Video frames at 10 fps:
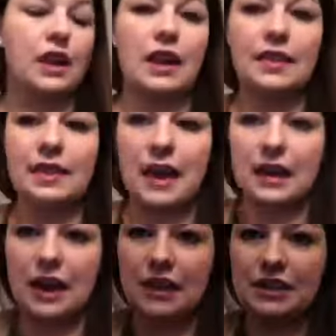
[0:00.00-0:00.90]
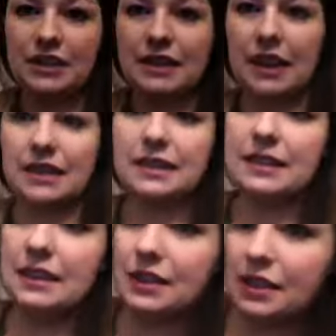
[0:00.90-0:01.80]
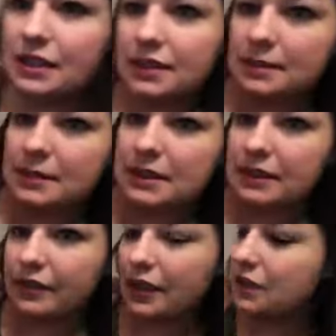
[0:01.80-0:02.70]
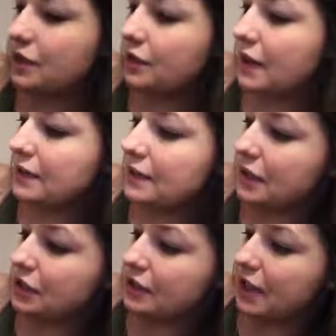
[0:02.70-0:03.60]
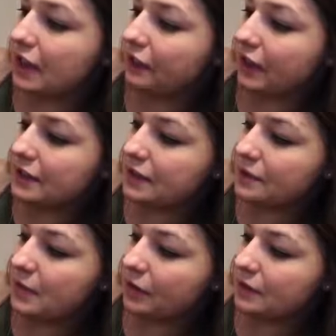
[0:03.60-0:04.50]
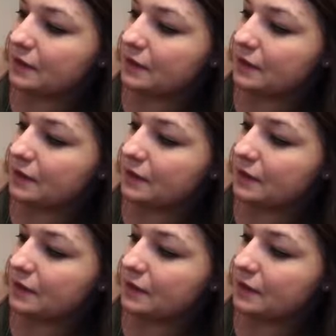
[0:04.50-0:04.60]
And then I just take a scissors, let me see if I can show you guys, and just cut it right down the middle.